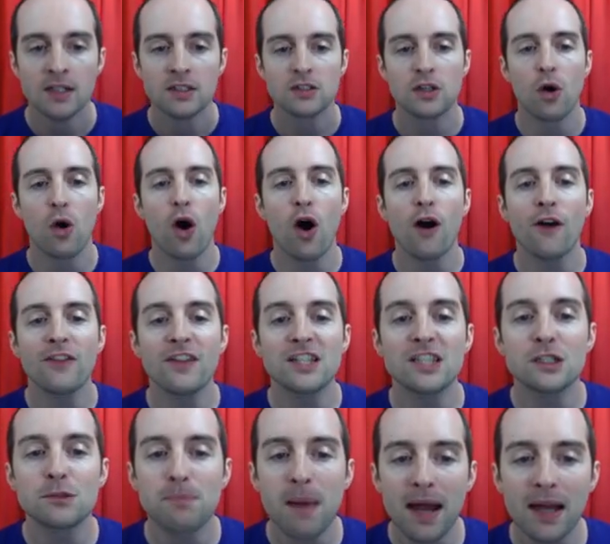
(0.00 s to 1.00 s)
So all the
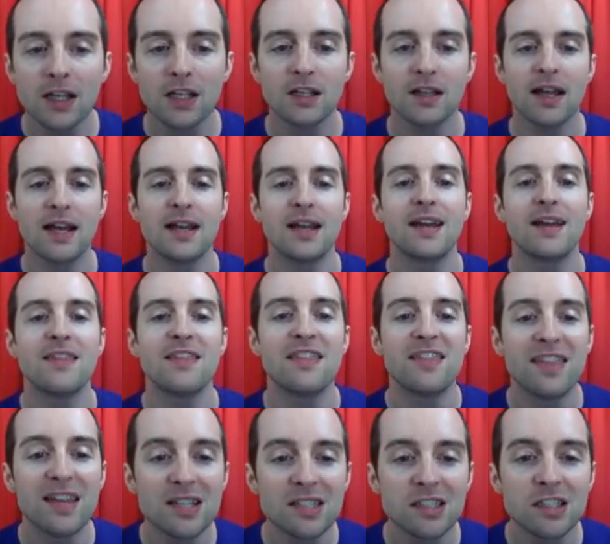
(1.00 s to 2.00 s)
speculating, and
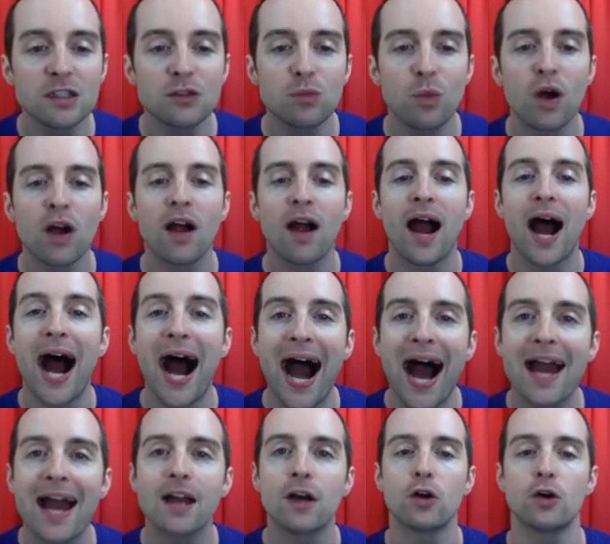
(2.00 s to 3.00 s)
this is where
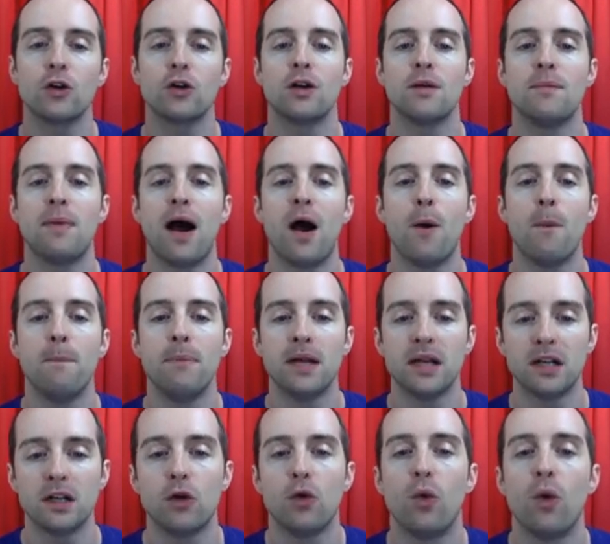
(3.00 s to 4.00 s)
I heard about
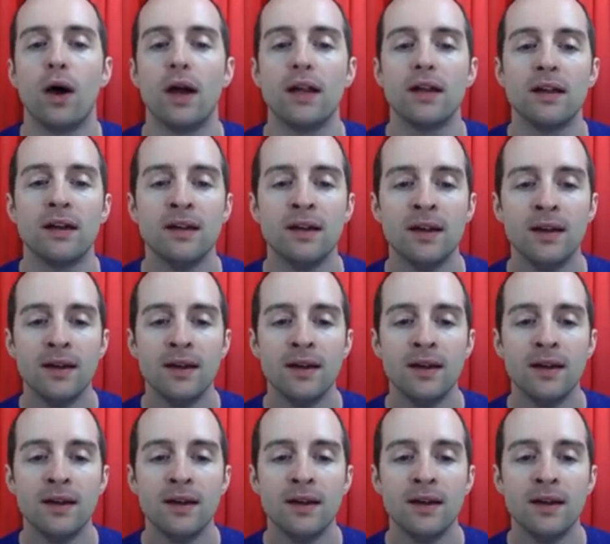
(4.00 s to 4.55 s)
Bitcoin,